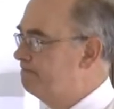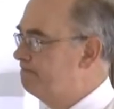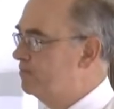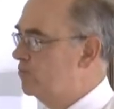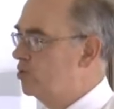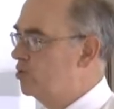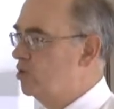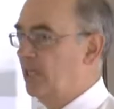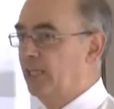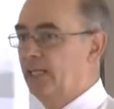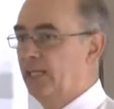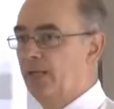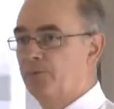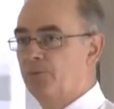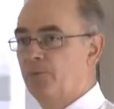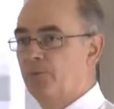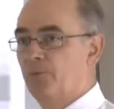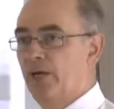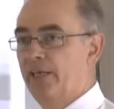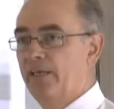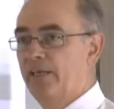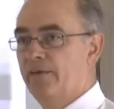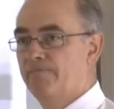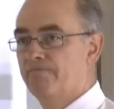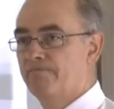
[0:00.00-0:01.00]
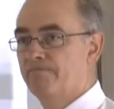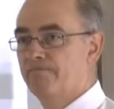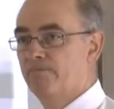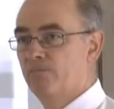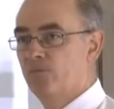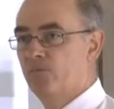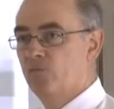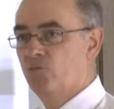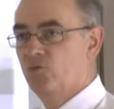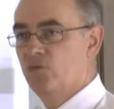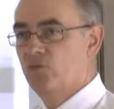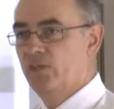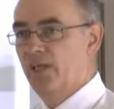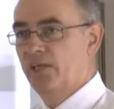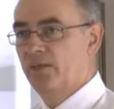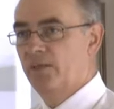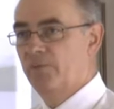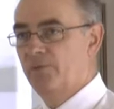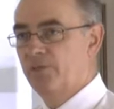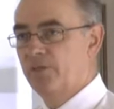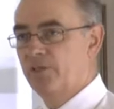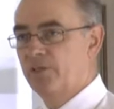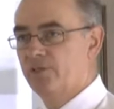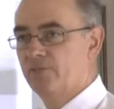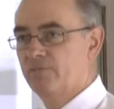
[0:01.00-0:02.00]
Stand up to pray, sit down to
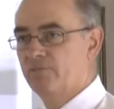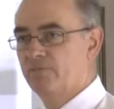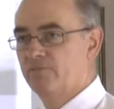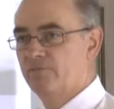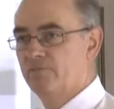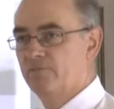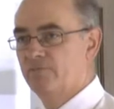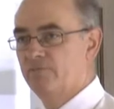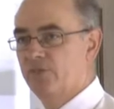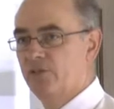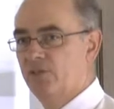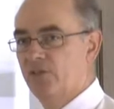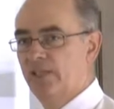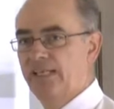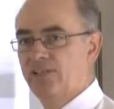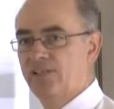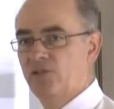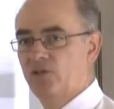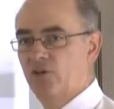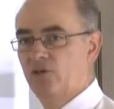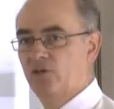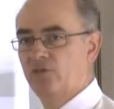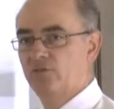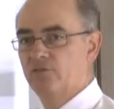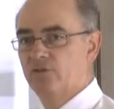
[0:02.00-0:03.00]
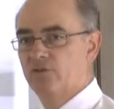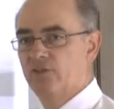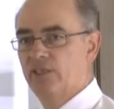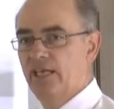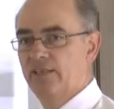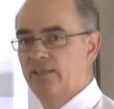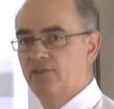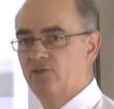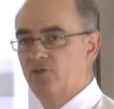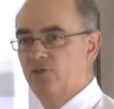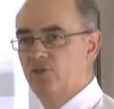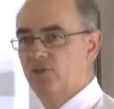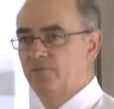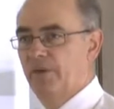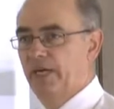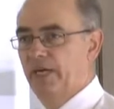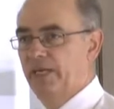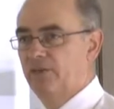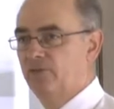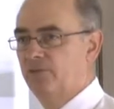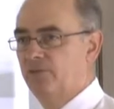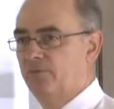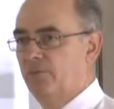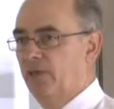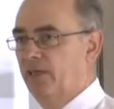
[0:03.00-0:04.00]
preach. Let's not get too
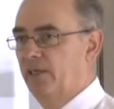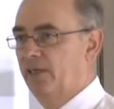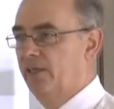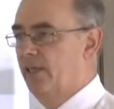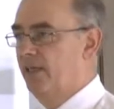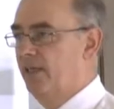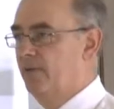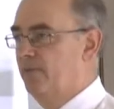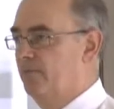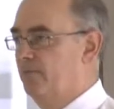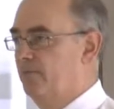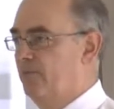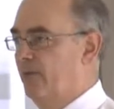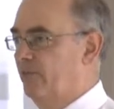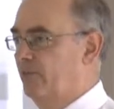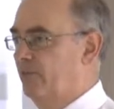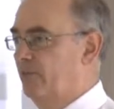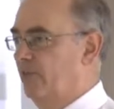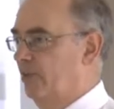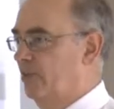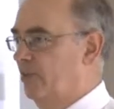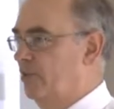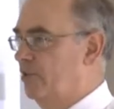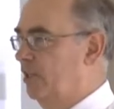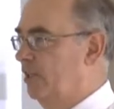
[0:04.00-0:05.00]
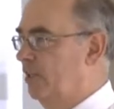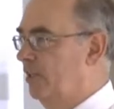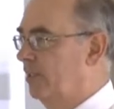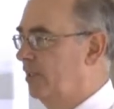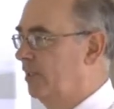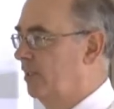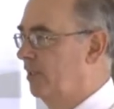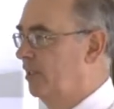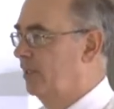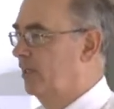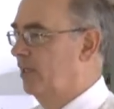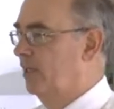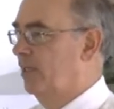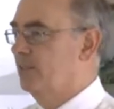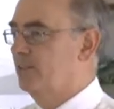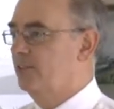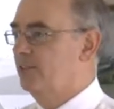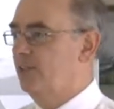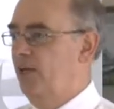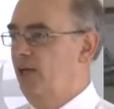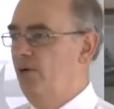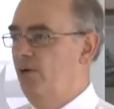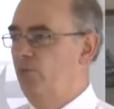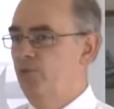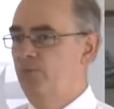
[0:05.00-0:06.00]
bound by their methodology, because
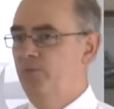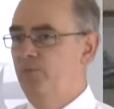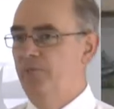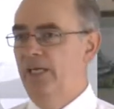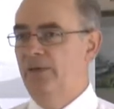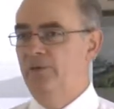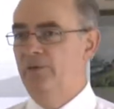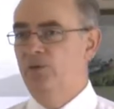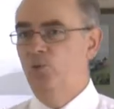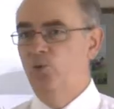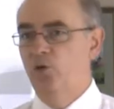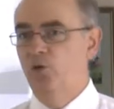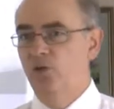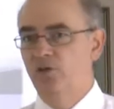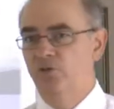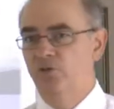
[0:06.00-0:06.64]
I wouldn't be able to walk